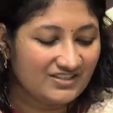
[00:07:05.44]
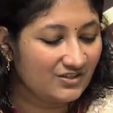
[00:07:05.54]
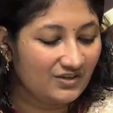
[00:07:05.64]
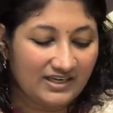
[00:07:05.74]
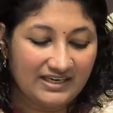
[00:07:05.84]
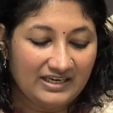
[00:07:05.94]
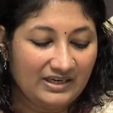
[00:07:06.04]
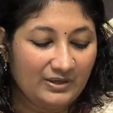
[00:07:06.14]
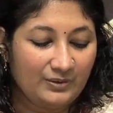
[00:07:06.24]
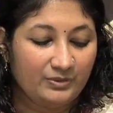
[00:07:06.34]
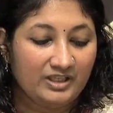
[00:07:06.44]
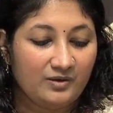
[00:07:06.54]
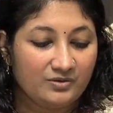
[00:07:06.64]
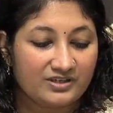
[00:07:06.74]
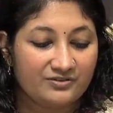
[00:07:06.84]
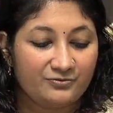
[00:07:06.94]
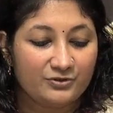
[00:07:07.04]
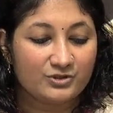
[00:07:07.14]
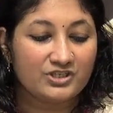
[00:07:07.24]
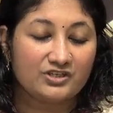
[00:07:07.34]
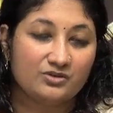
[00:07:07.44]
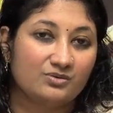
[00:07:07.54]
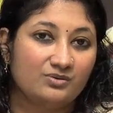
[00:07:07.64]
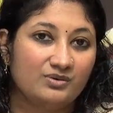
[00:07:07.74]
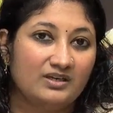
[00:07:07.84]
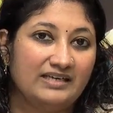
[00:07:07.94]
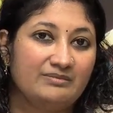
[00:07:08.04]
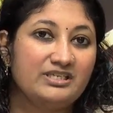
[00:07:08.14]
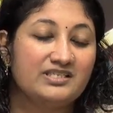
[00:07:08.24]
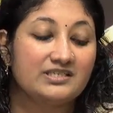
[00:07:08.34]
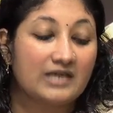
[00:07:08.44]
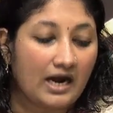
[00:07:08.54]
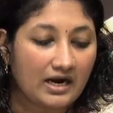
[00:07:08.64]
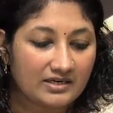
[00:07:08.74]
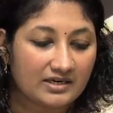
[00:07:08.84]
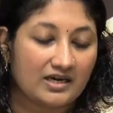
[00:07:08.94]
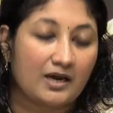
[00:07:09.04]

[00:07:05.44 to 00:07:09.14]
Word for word: So Without confusing you, let me start